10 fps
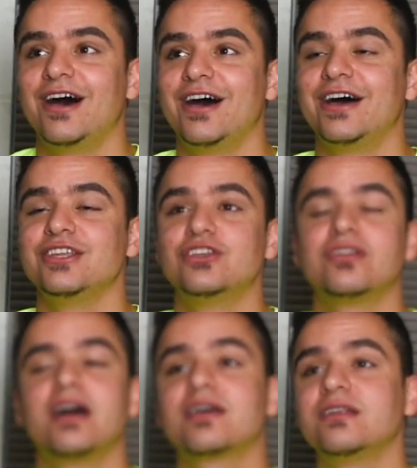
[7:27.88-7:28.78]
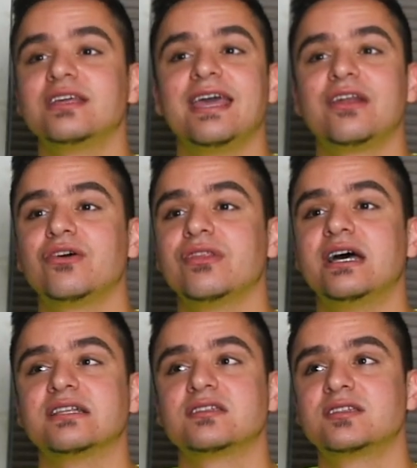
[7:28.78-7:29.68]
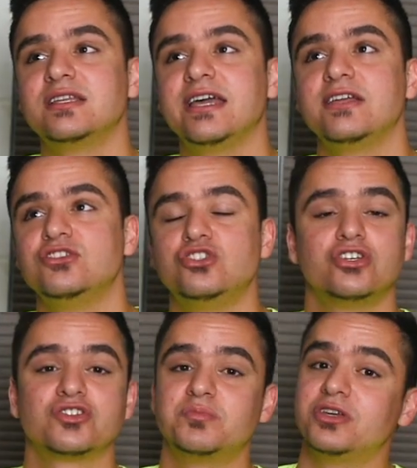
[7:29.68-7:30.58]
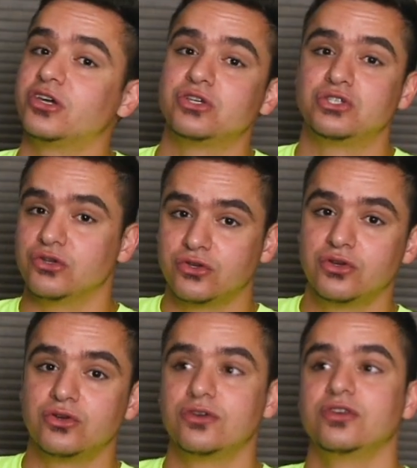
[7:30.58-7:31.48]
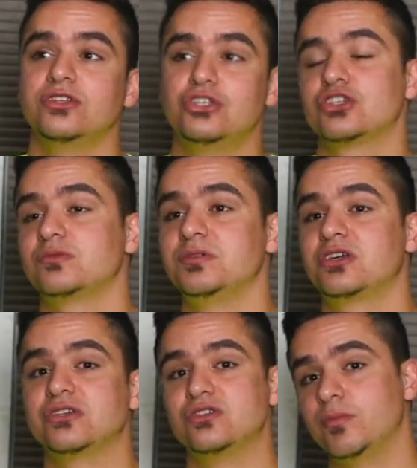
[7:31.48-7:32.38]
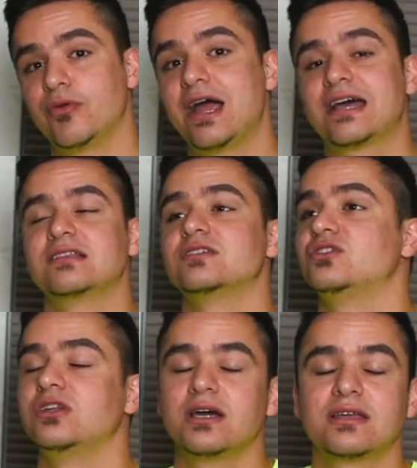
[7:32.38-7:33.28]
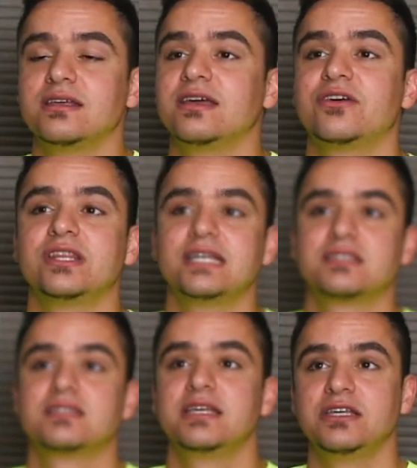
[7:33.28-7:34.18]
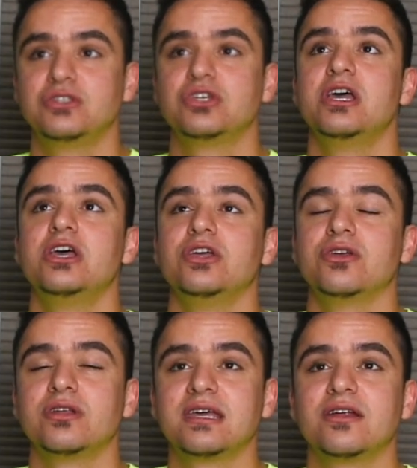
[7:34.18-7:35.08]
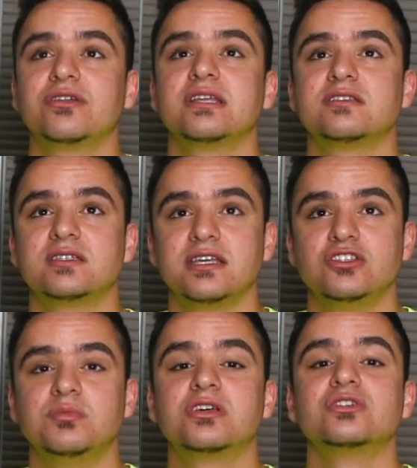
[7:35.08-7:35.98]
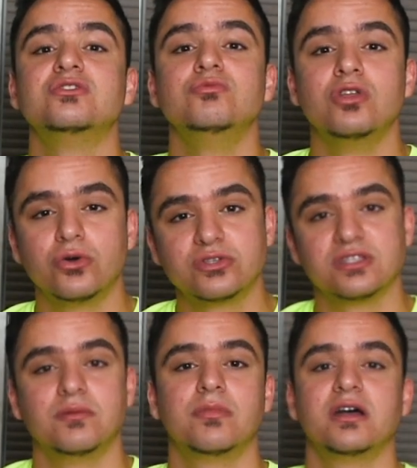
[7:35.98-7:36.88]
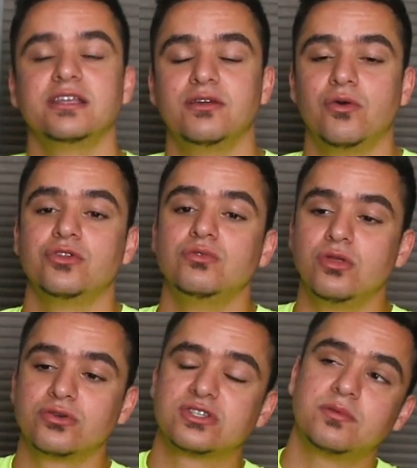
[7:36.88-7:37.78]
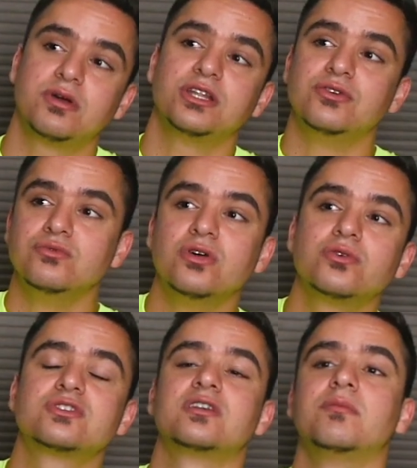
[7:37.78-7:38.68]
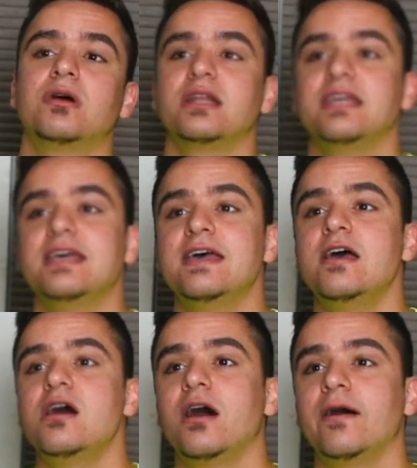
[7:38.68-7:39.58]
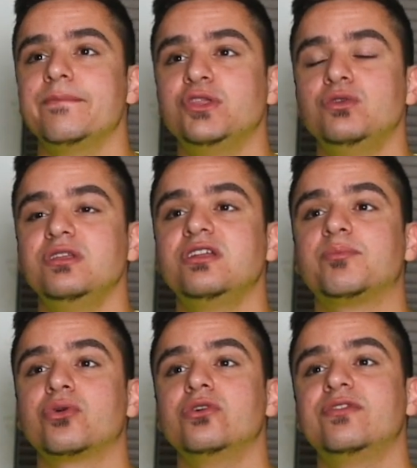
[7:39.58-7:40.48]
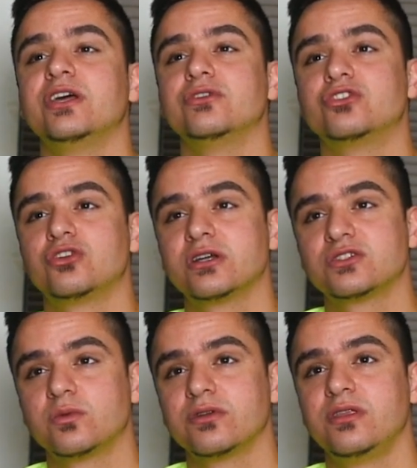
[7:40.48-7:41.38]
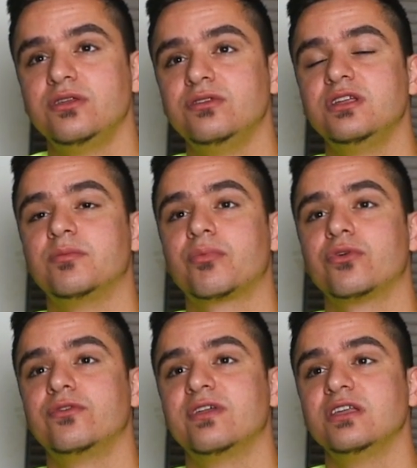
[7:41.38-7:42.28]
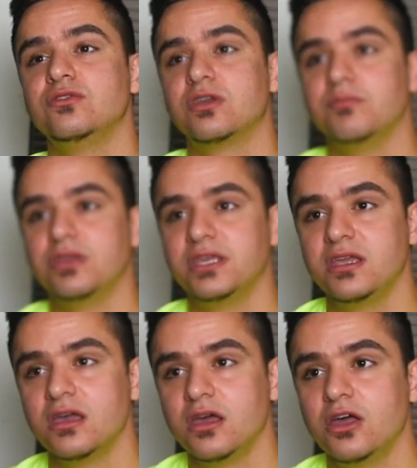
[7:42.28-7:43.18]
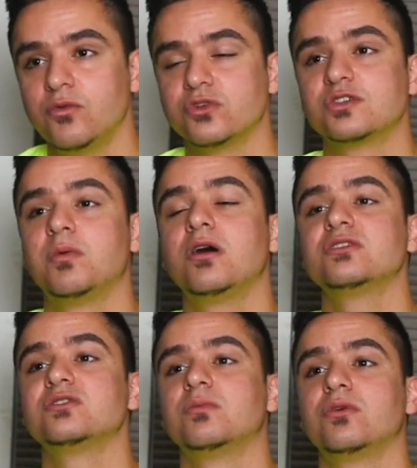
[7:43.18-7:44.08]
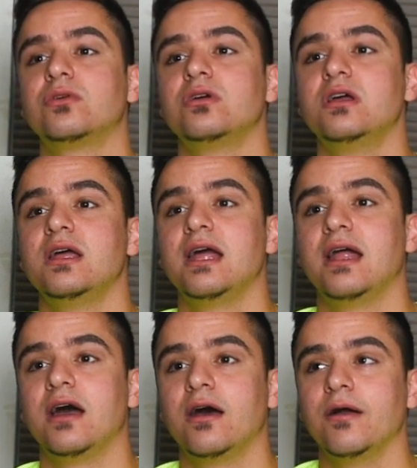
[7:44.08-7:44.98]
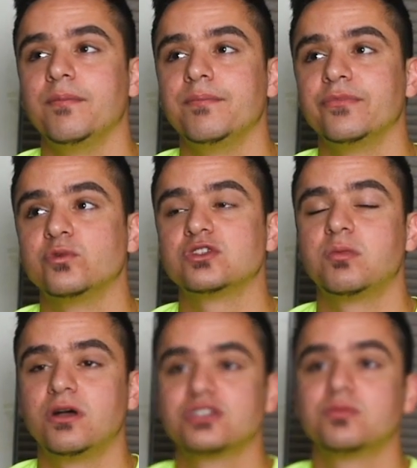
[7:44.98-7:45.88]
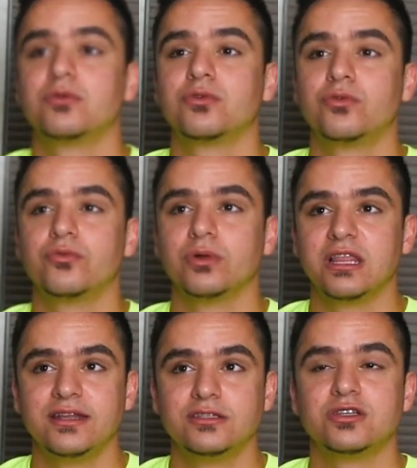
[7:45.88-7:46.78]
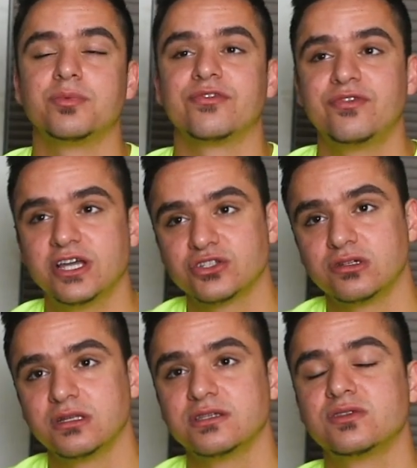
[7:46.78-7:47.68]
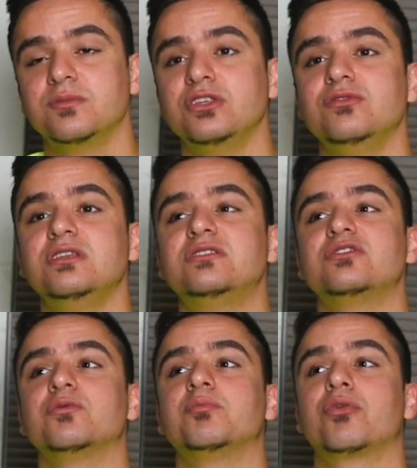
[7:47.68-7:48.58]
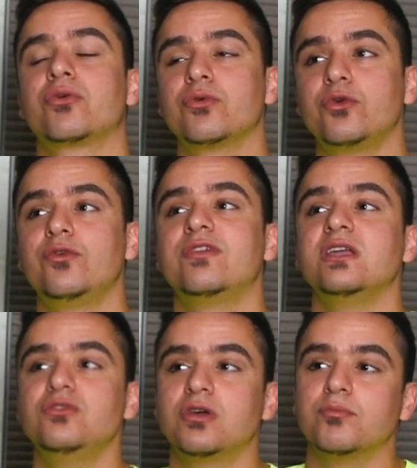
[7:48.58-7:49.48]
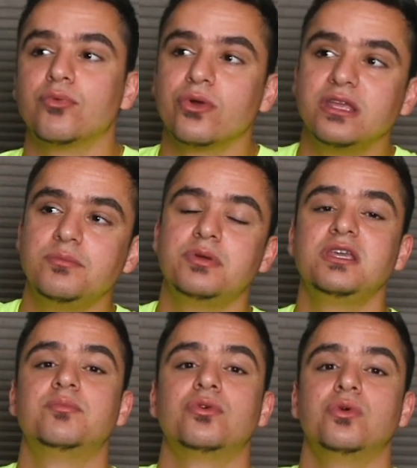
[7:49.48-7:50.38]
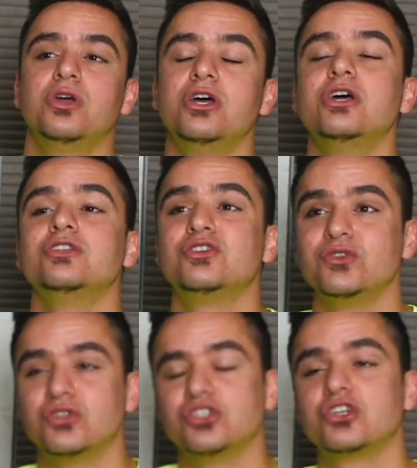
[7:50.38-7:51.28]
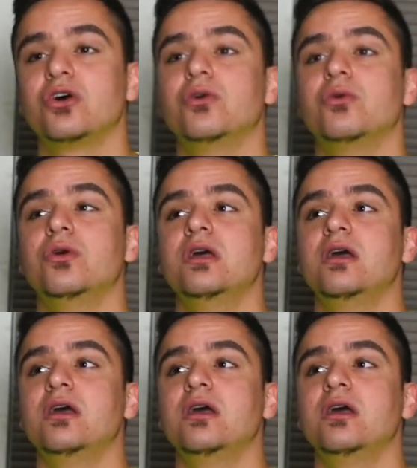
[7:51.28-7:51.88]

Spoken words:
You're not going to get on that stage just because you're good, just because you practice. You're not going to get on that stage. You're going to get on that stage because you know somebody, or you know somebody who knows somebody. You need to prove that you're trustworthy. You need to prove that you can be responsible relating to professionalism, and you need to prove that you can bring people to the show.